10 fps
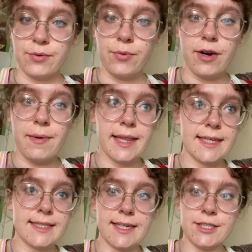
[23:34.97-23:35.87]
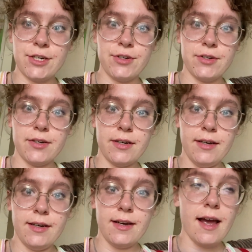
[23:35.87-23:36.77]
What am I listening to?
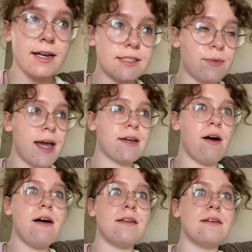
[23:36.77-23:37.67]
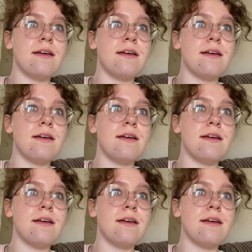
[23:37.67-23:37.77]
I swear to God.